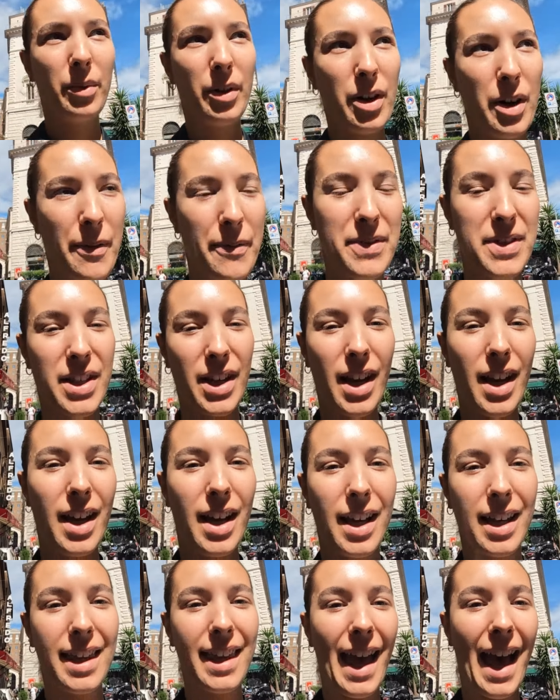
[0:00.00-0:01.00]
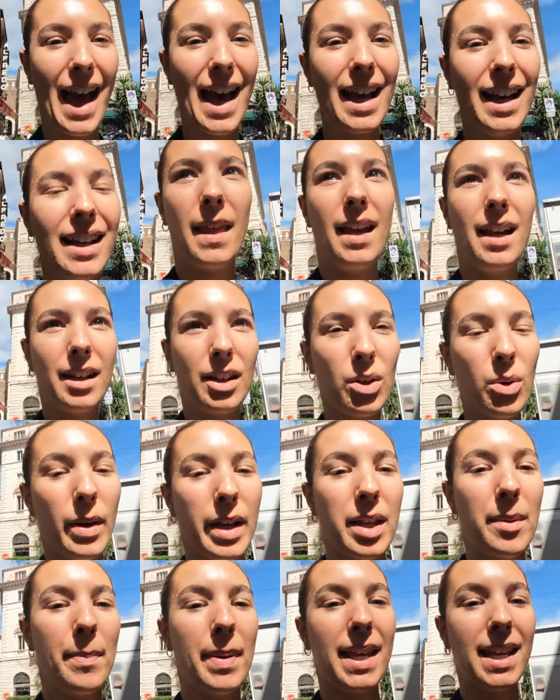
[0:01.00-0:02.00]
We're off to get a
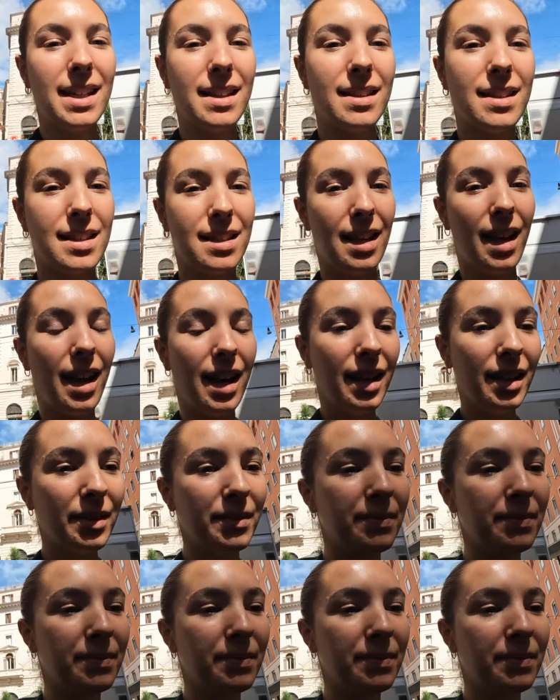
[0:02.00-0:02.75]
quick pizza.